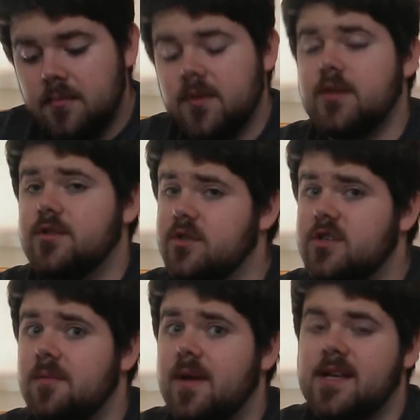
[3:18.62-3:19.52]
But the juice
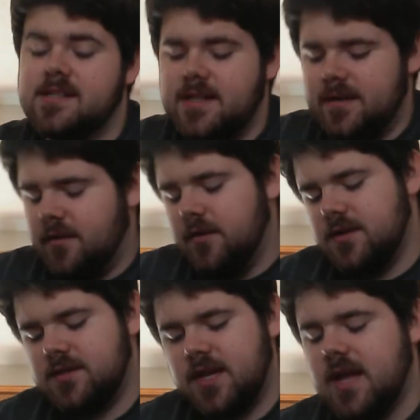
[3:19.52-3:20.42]
capacity on
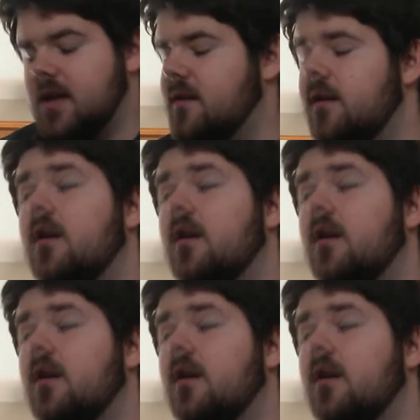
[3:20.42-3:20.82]
this tank.